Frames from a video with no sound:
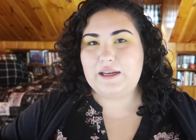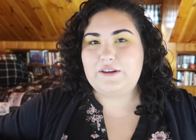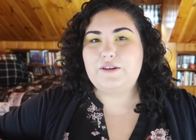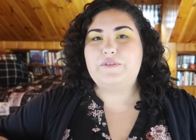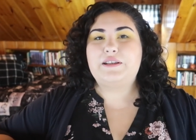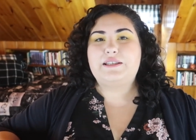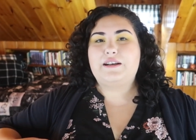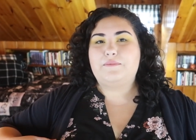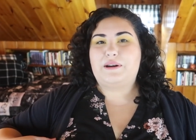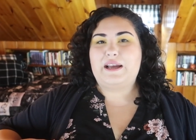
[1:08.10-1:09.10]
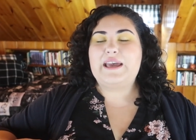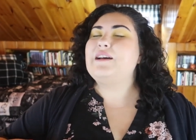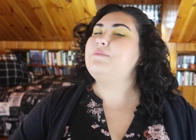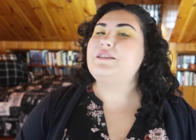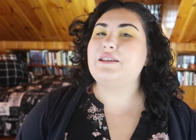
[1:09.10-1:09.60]
I don't know if you can tell, but I
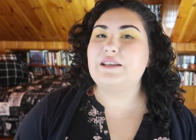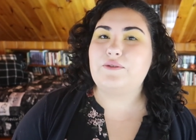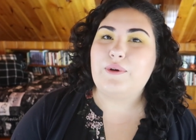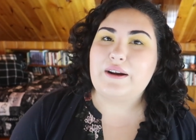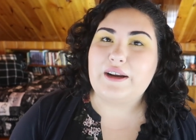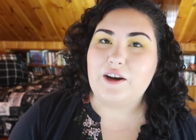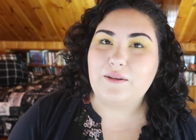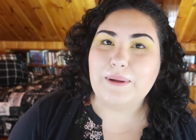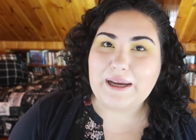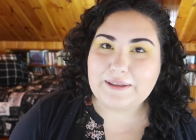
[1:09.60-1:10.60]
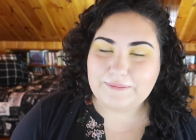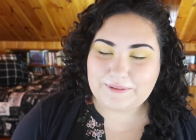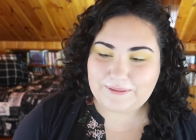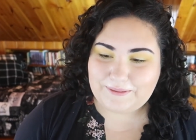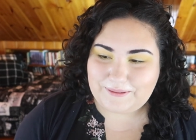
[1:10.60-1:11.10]
am indeed wearing all black.
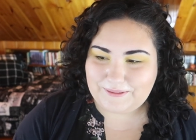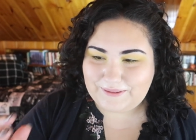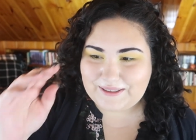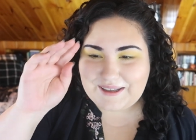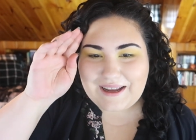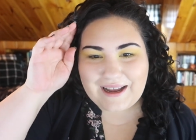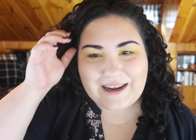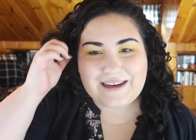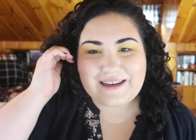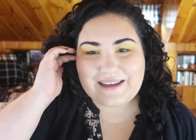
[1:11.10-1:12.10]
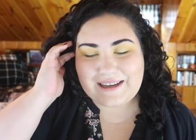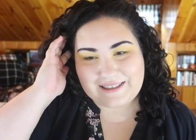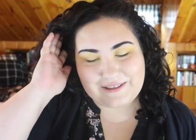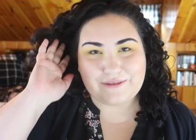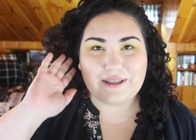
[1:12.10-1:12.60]

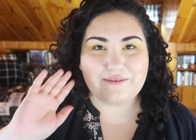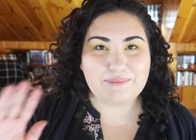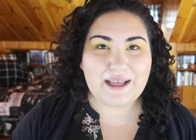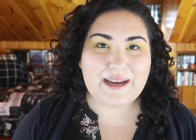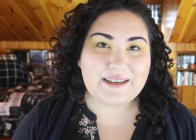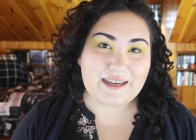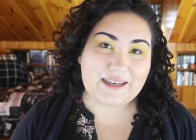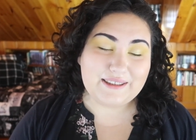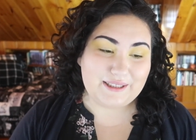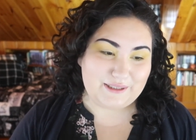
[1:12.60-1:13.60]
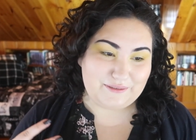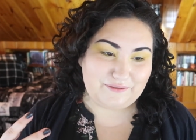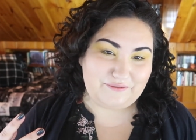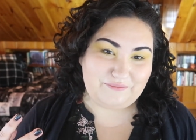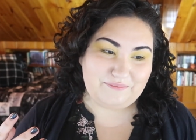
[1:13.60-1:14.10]
I do love black. I
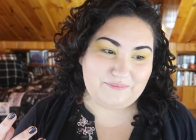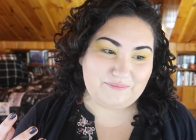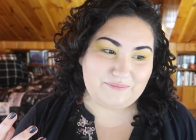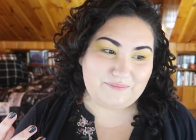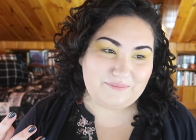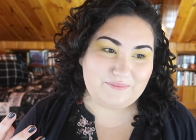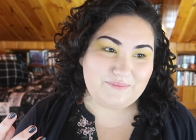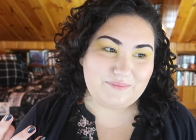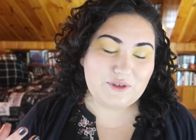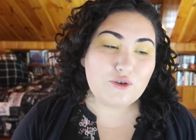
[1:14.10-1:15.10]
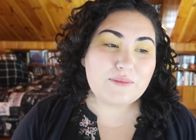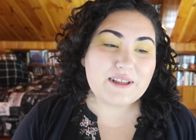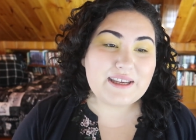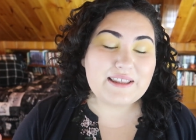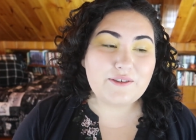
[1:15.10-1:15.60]
love,
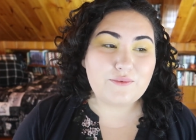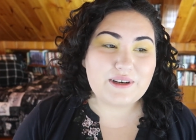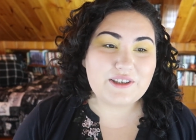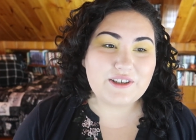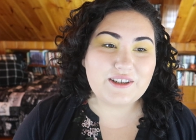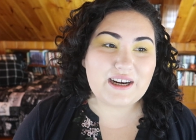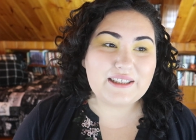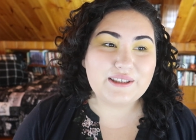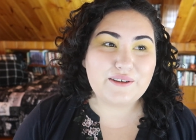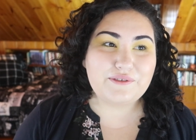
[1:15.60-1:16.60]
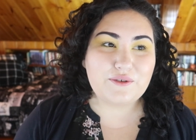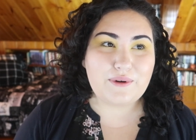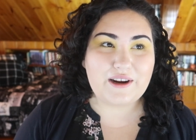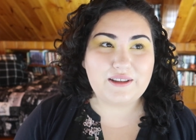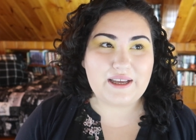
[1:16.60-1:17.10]
normally in the winter, I love to
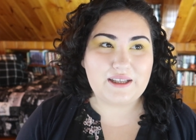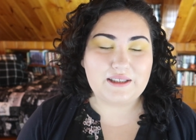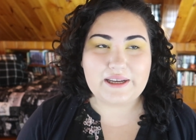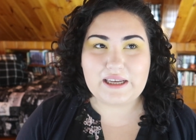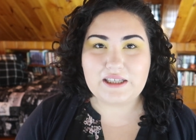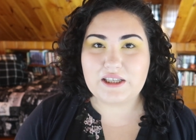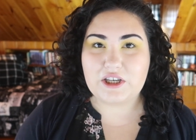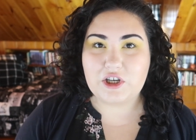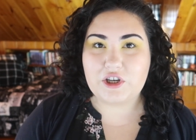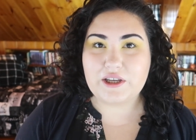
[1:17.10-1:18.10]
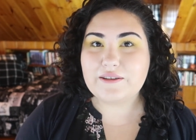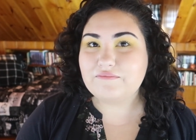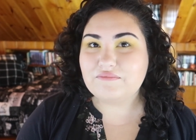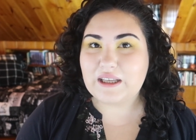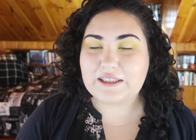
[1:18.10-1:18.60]
wear like leggings and a hoodie.
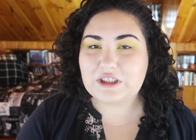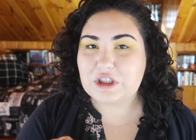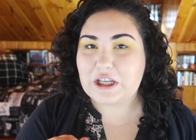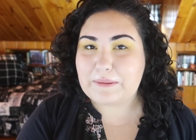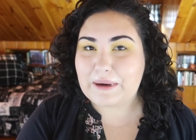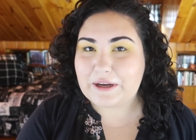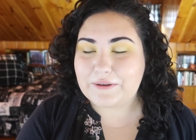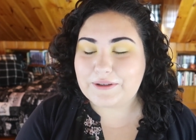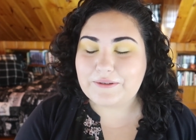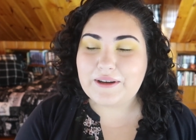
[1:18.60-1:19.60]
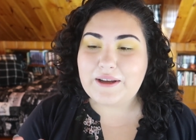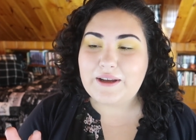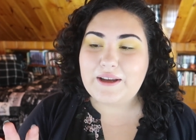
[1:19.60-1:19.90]
That's just like my go-to.